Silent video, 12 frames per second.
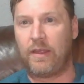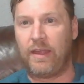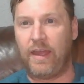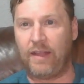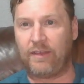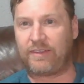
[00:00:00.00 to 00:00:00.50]

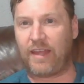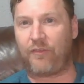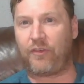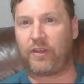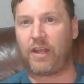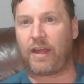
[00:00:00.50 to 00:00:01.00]
It's
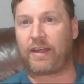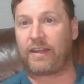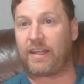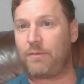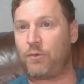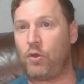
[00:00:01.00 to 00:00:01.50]
definitely not going
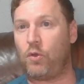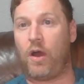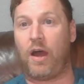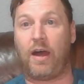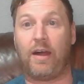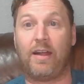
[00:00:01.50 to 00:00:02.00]
to keep you
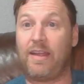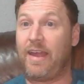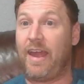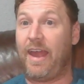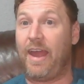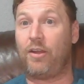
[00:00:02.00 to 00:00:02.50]
uh,
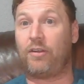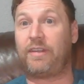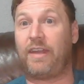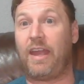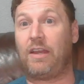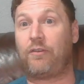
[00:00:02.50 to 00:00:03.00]

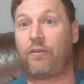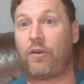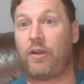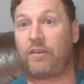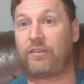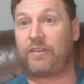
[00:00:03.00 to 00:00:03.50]
entertained for
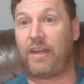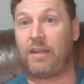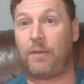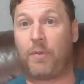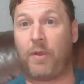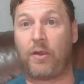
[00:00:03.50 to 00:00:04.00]
an
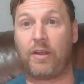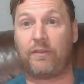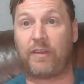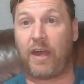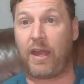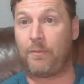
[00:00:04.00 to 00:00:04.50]
extended period of
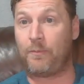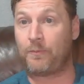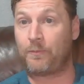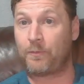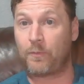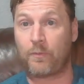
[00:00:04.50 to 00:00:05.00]
time,
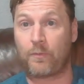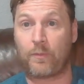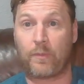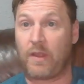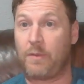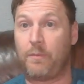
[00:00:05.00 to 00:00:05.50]

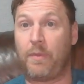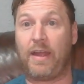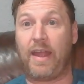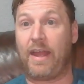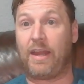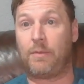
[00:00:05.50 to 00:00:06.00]
by
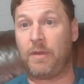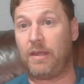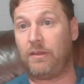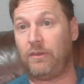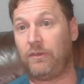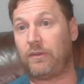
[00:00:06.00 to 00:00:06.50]
any
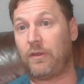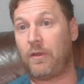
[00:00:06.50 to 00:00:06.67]
means.